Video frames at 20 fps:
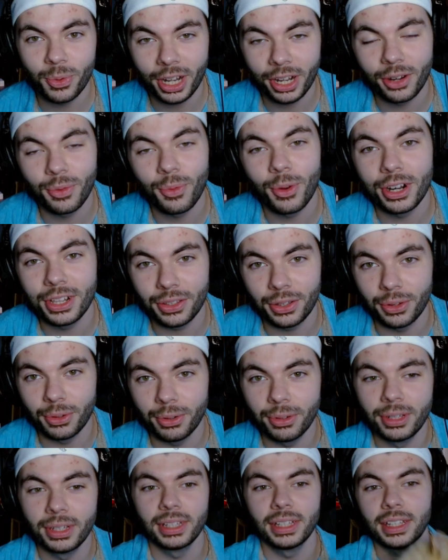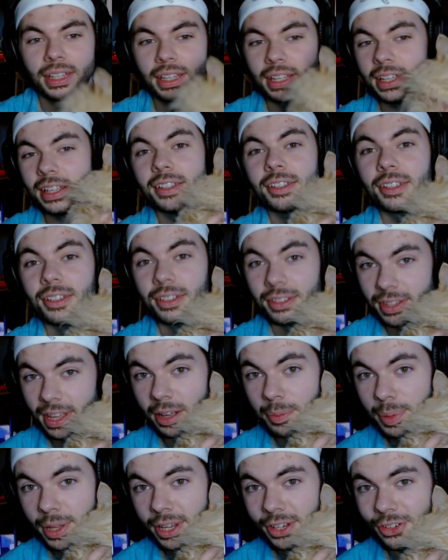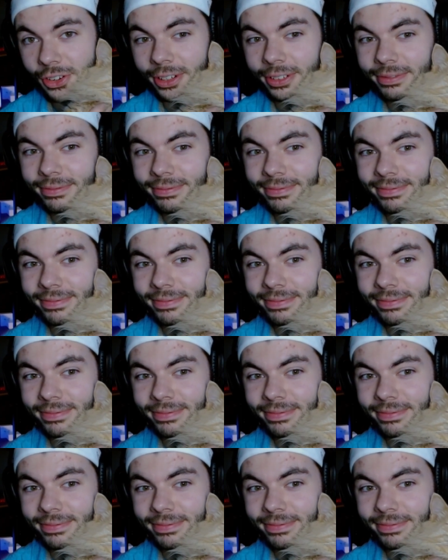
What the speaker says: you're gonna want to do is take a picture.